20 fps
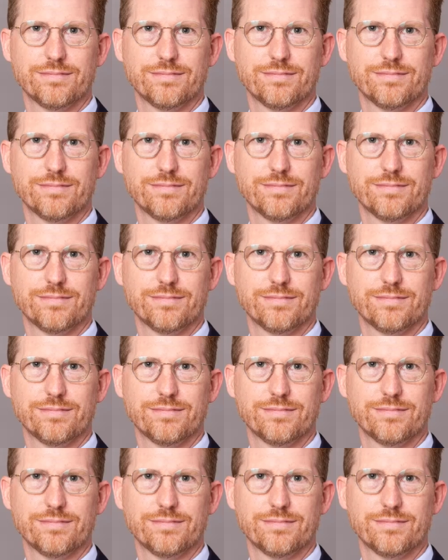
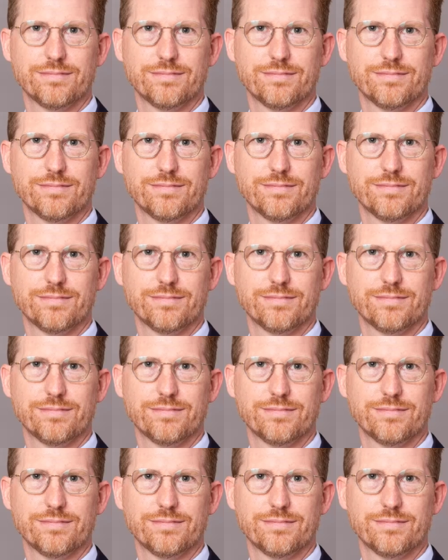
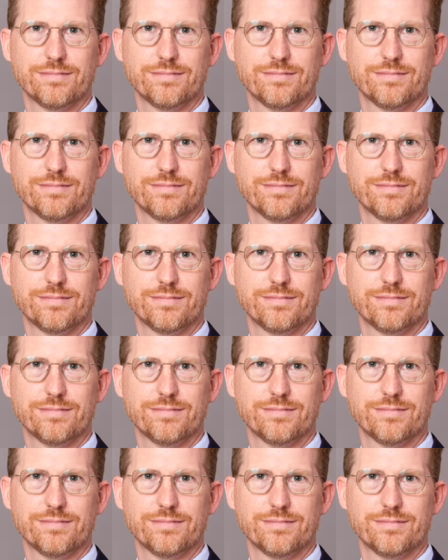
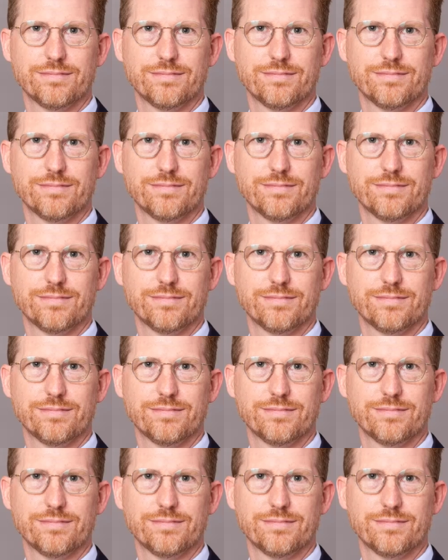
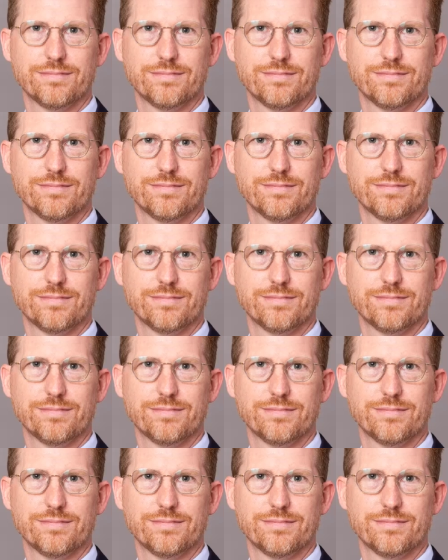
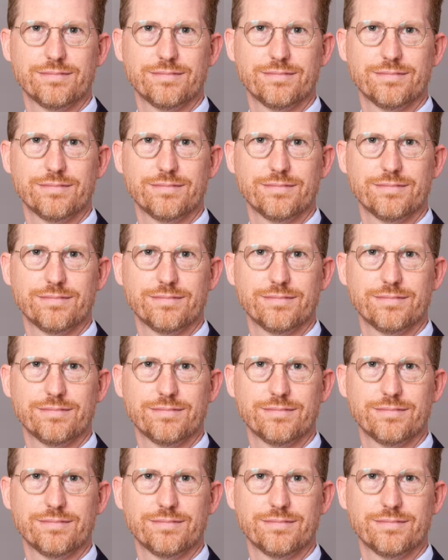The face doesn't move, so there is nothing to read.